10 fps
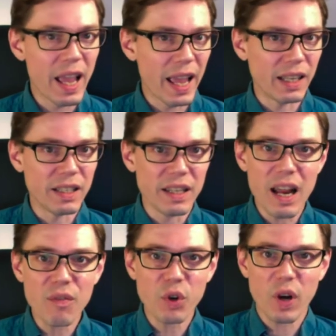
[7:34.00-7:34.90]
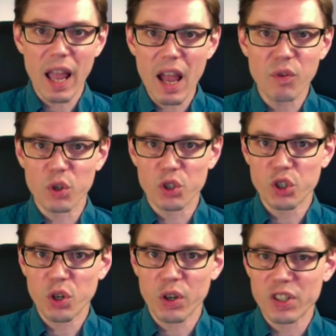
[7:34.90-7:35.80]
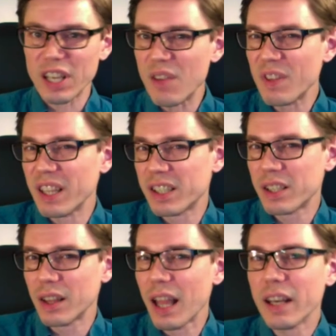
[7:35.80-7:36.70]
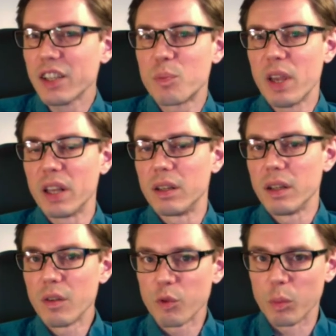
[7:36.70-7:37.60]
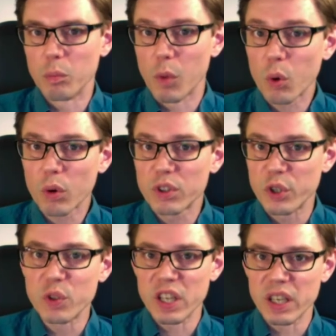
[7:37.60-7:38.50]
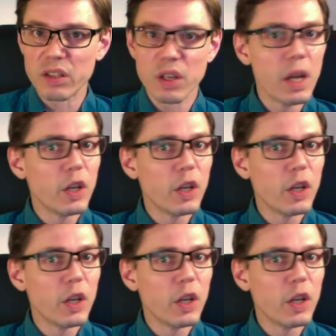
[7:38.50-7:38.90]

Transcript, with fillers: and never ever shirks even the slightest bit from moral duties,